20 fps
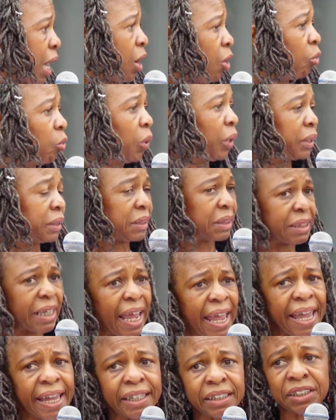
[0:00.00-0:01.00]
We
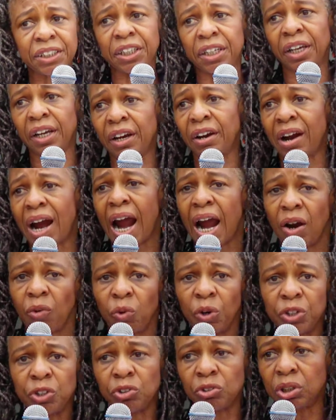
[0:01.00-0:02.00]
stand here,
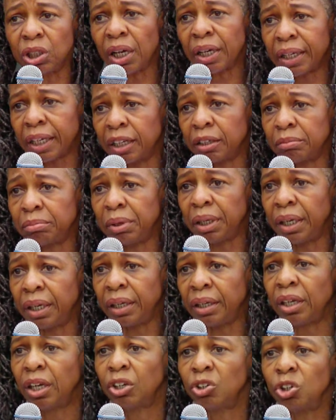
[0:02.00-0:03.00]
when you look at
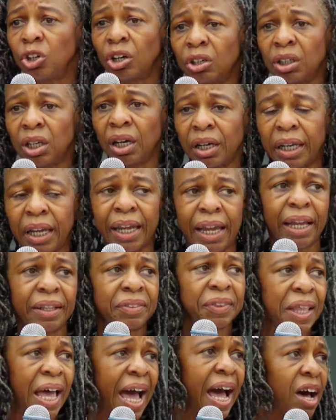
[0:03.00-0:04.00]
me, you're looking
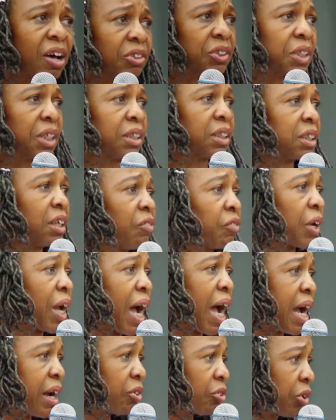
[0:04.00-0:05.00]
at thousands of
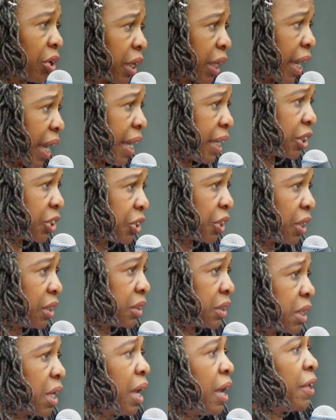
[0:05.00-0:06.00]

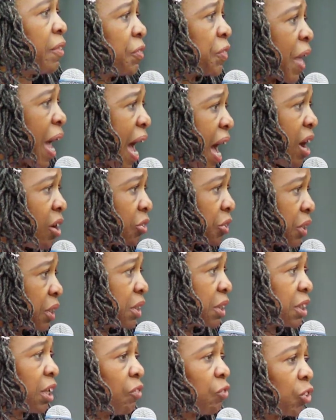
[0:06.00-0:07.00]
congregations,
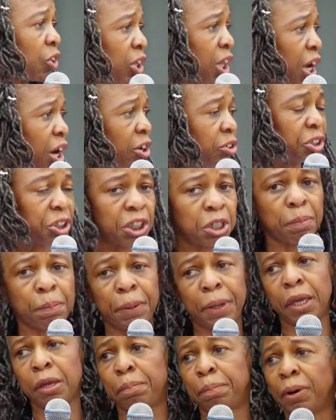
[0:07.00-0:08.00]
thousands of clergy
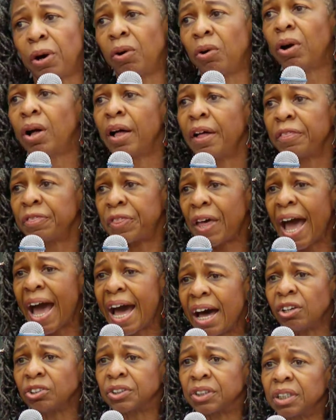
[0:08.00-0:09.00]
people,
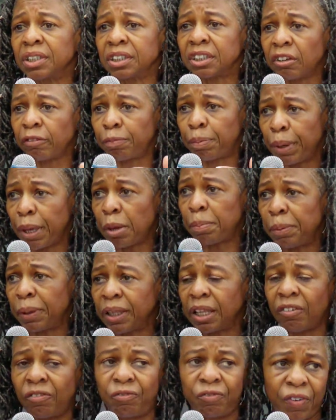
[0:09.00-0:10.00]
thousands of
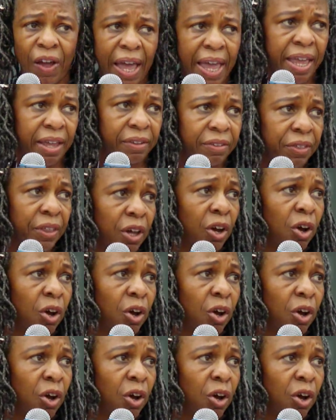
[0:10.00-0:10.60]
people of faith